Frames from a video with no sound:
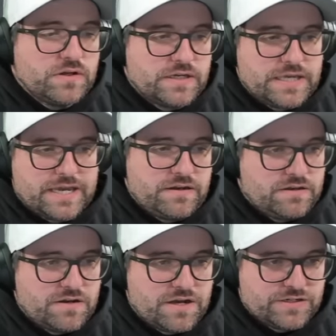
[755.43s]
Again,
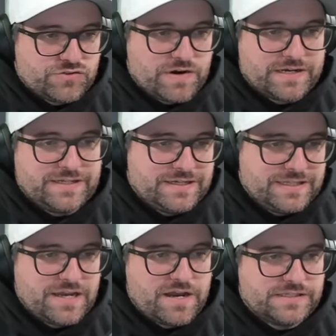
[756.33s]
not distracting to
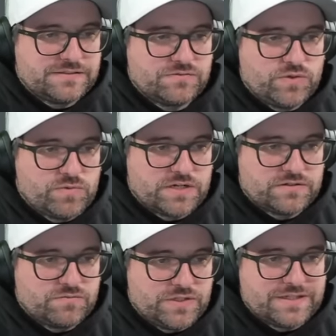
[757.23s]
the eyes. We went
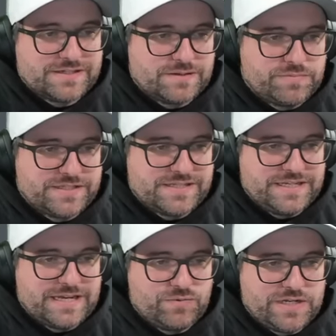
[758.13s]
with
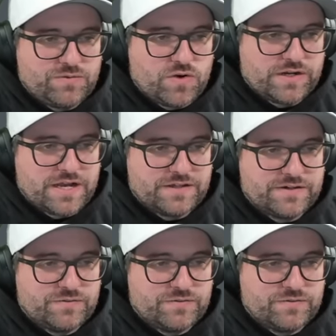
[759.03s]
simplicity and we didn't want color.